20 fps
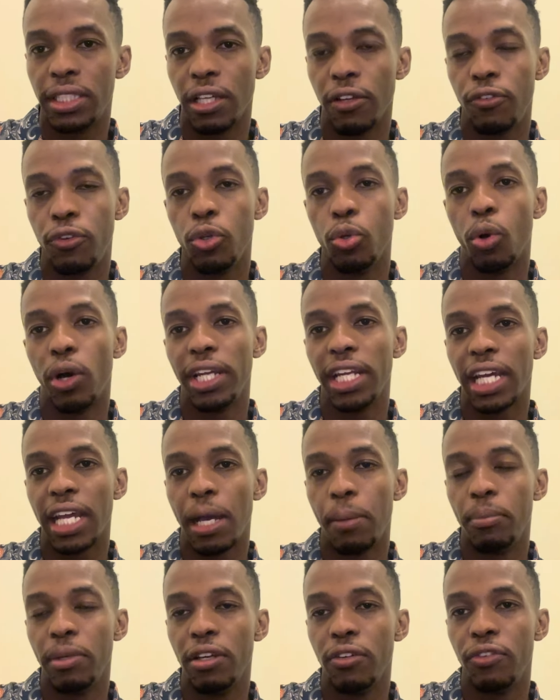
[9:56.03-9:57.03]
If you want to
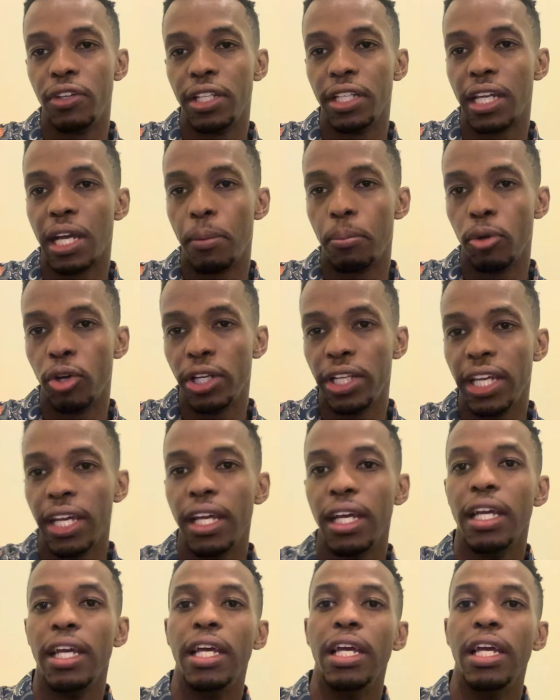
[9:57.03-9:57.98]
come live in Cambodia,